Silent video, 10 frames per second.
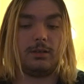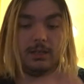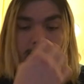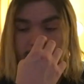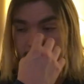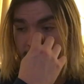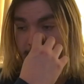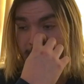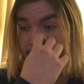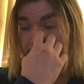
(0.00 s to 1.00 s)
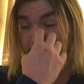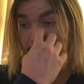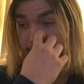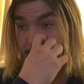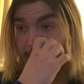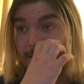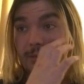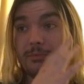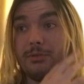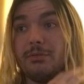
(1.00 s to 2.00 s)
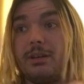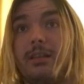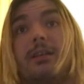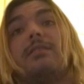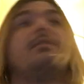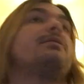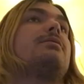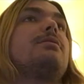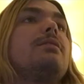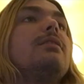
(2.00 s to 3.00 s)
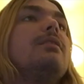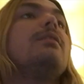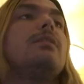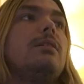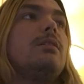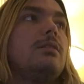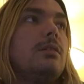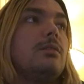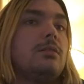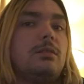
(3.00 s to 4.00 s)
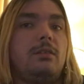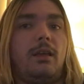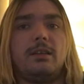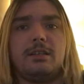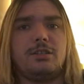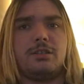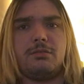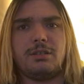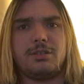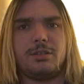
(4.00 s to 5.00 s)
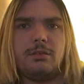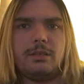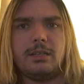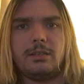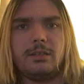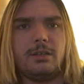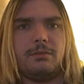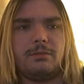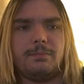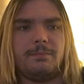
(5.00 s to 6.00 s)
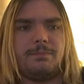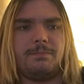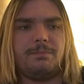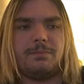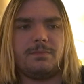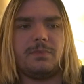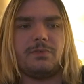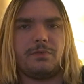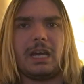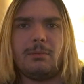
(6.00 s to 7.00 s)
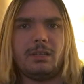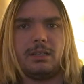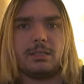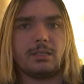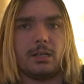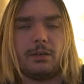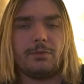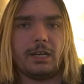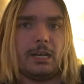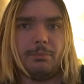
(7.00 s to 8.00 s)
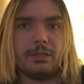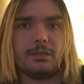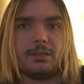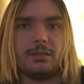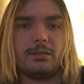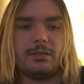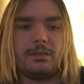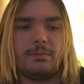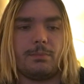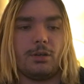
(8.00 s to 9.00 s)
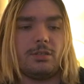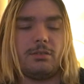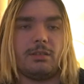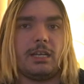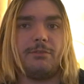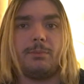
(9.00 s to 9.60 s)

uh, that ended up ruining a lot of things. It just goes to show that, you know, family stuff happens. Personal life